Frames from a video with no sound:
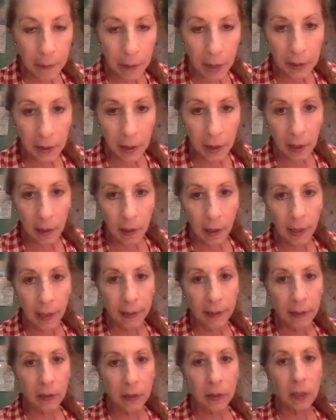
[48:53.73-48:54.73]
on the
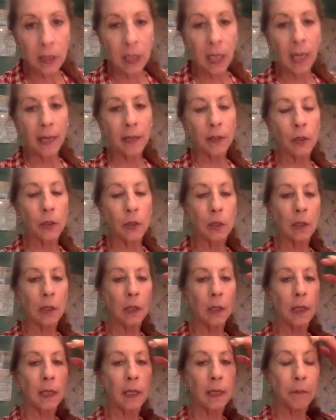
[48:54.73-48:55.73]
United States
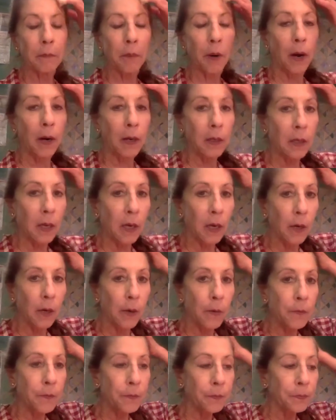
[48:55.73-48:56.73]

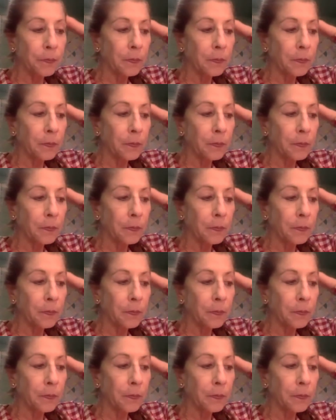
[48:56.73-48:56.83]
embargo,